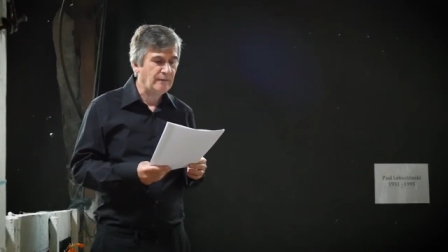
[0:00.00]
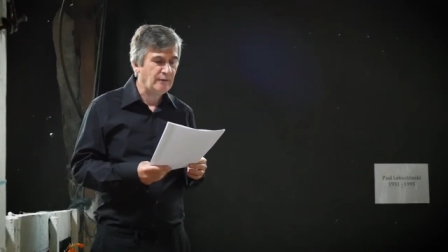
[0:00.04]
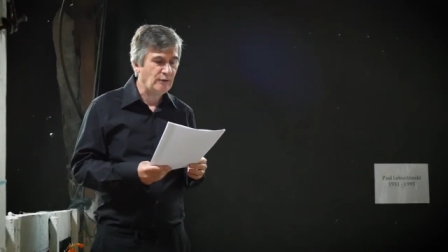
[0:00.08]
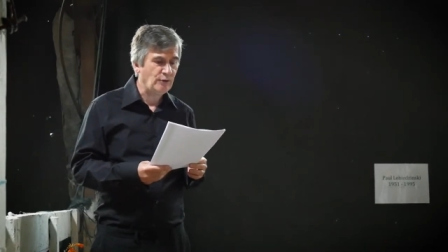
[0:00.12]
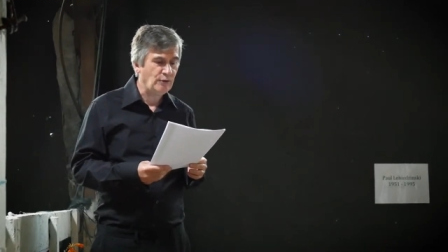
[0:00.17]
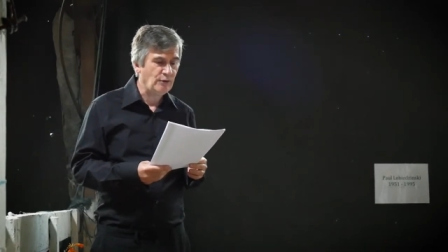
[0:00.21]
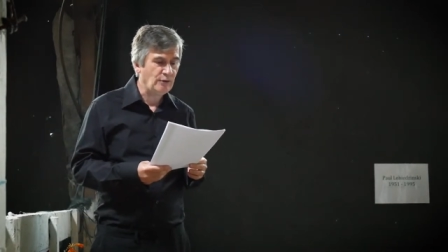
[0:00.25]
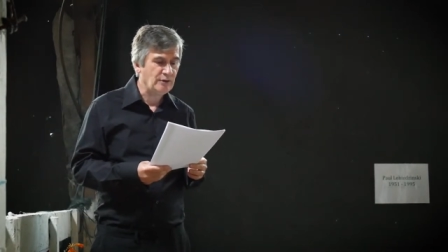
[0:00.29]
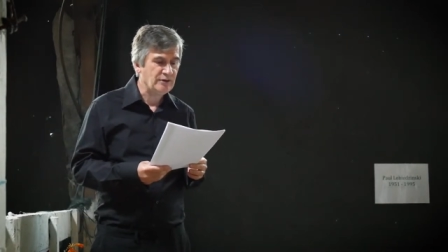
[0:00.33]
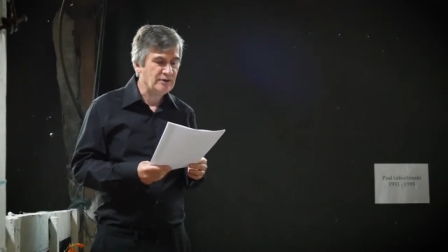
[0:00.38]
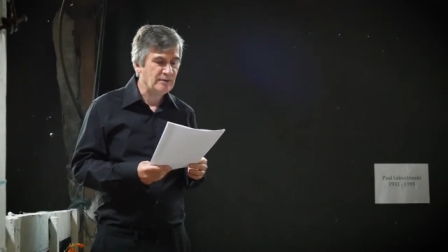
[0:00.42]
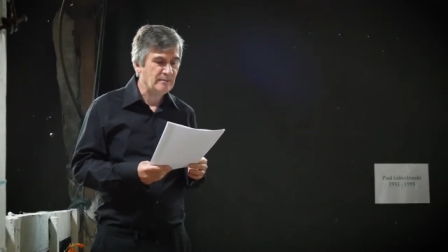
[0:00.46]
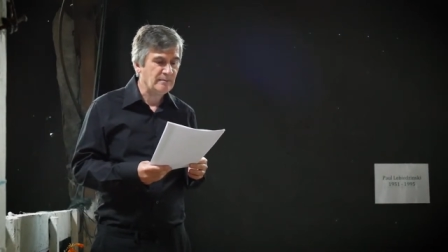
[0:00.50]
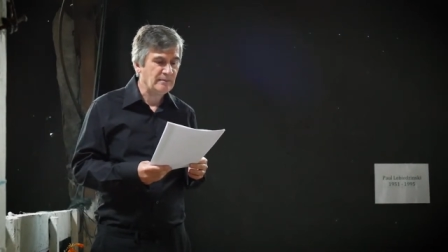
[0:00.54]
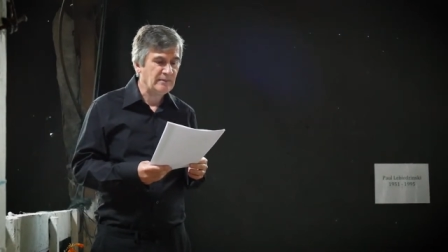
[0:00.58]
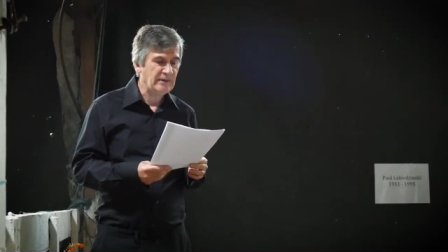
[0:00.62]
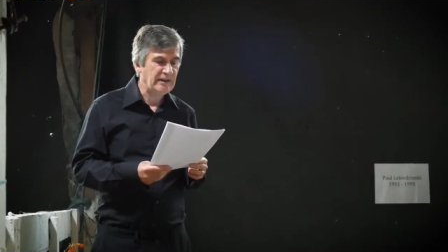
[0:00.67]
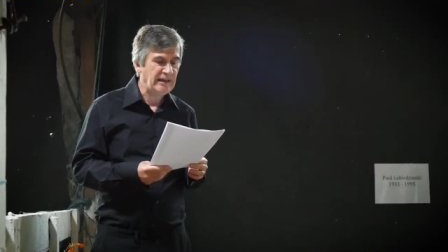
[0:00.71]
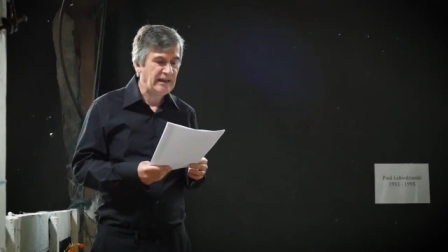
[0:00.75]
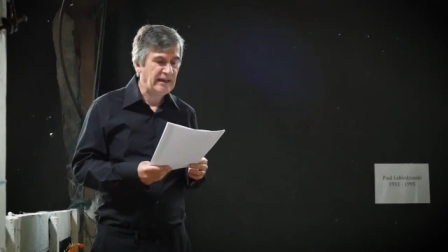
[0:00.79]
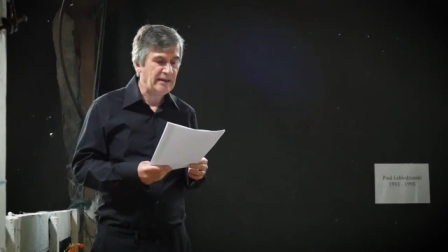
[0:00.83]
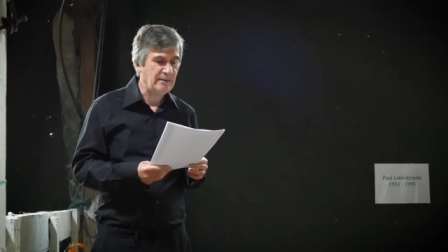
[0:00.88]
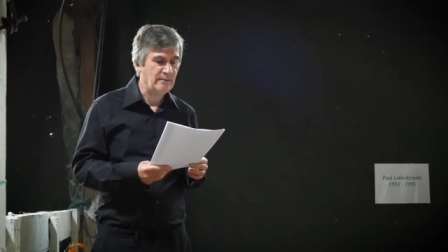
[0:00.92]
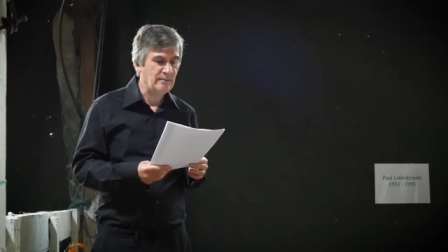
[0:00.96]
autumn
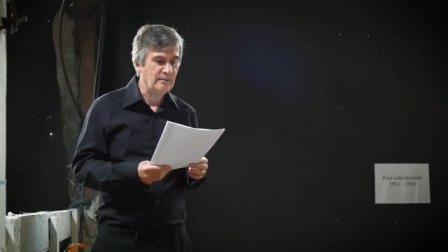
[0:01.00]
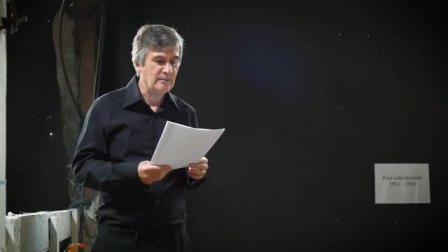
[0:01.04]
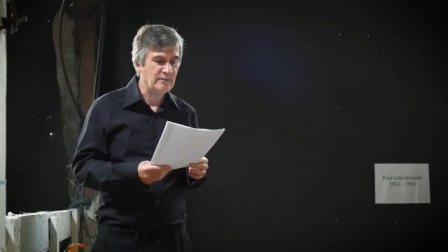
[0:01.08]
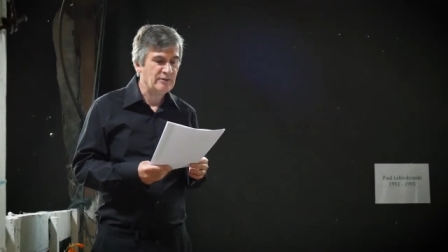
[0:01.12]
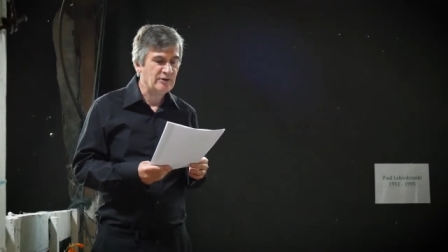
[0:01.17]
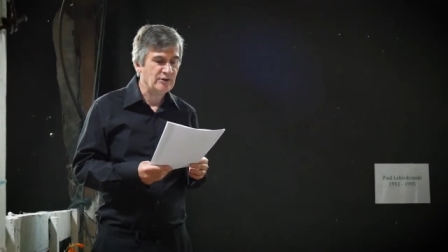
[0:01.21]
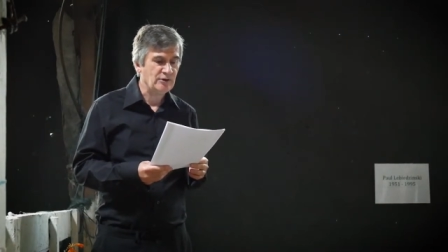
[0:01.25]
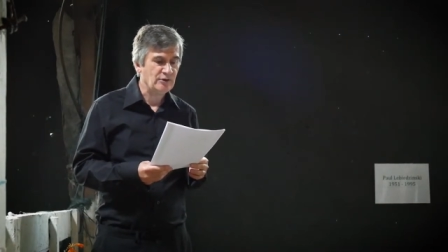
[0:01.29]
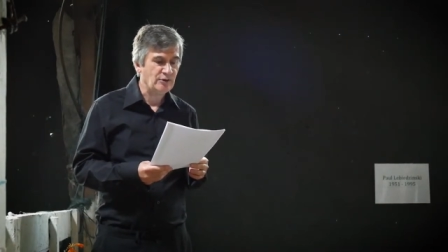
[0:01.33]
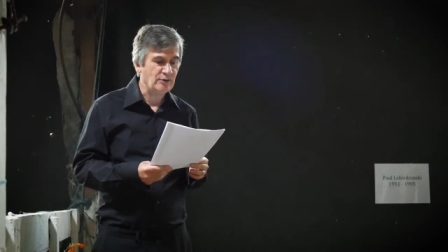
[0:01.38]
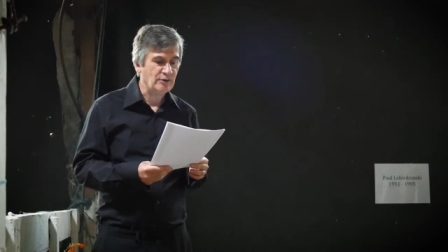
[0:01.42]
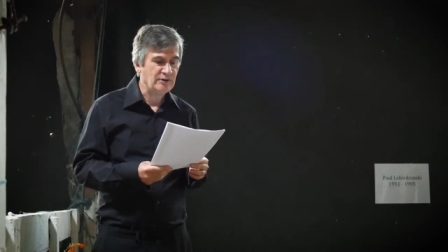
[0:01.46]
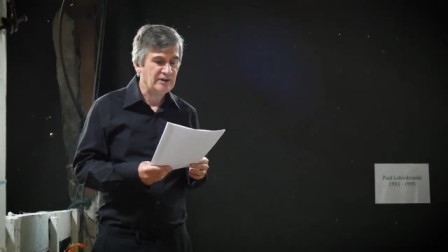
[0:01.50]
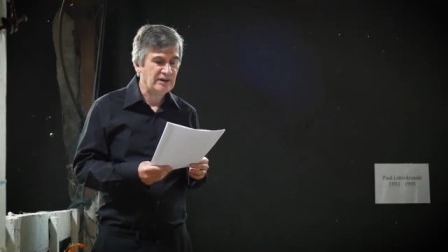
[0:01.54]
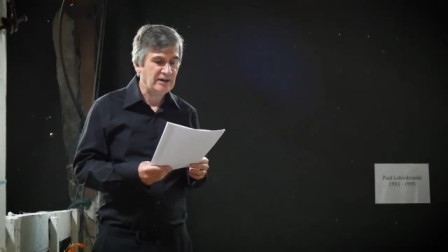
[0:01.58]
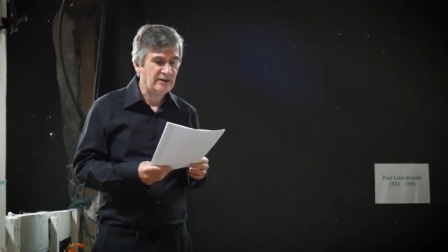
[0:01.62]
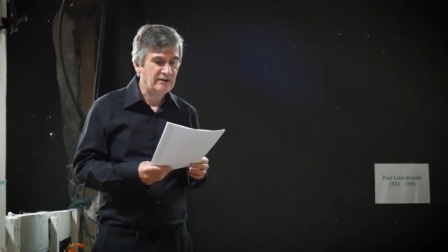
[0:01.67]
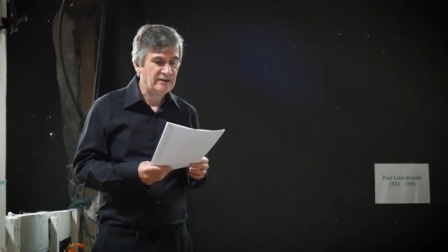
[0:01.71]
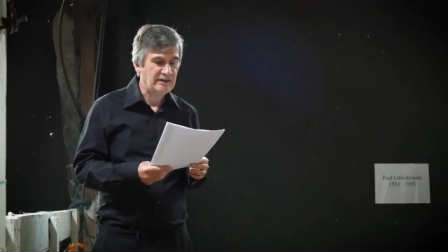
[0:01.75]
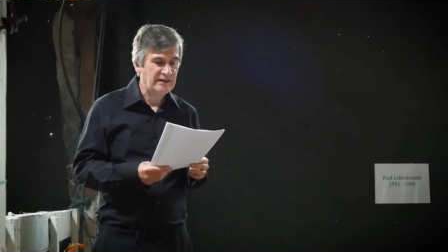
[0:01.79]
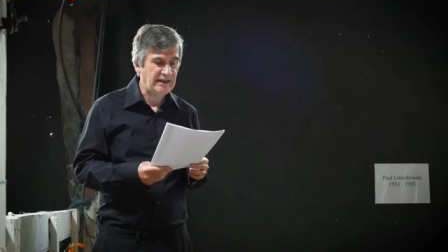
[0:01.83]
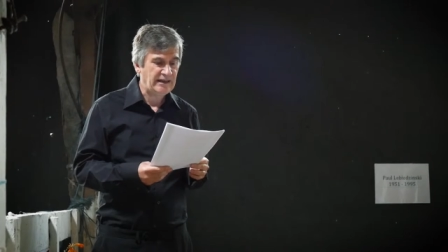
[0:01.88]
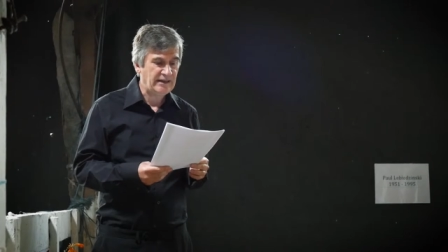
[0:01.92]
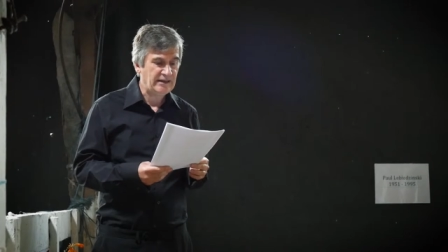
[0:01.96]
came to cut our
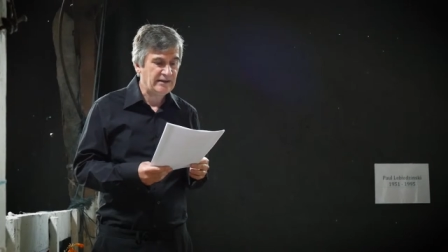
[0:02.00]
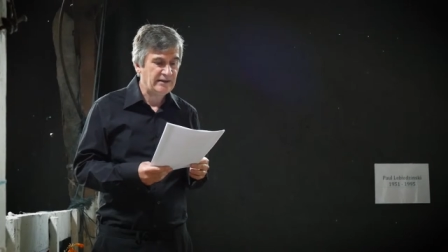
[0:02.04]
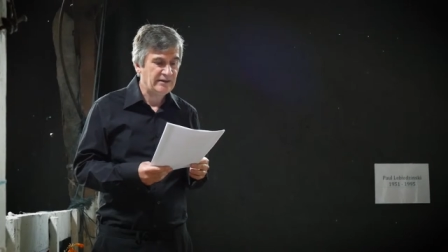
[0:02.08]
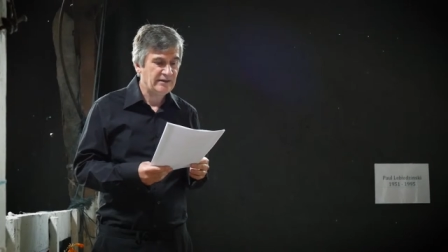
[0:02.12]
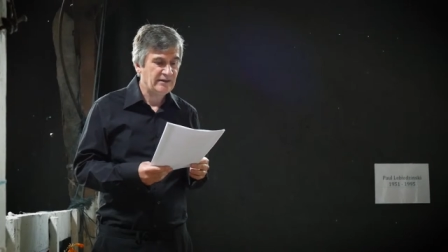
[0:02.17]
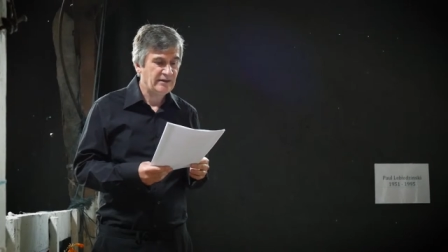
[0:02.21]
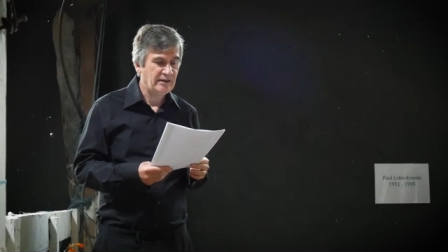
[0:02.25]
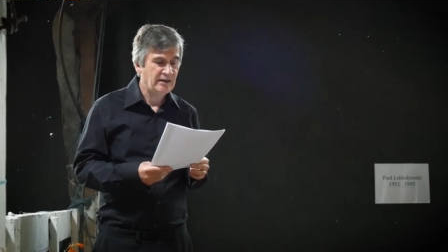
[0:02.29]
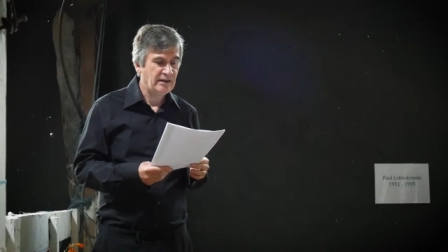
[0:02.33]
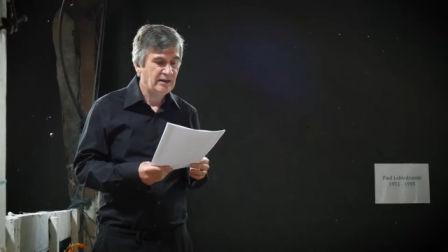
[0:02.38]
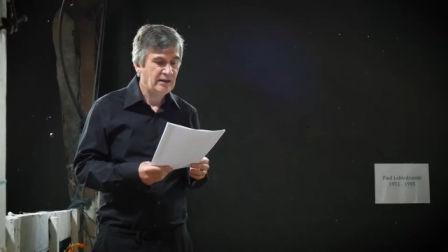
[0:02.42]
days.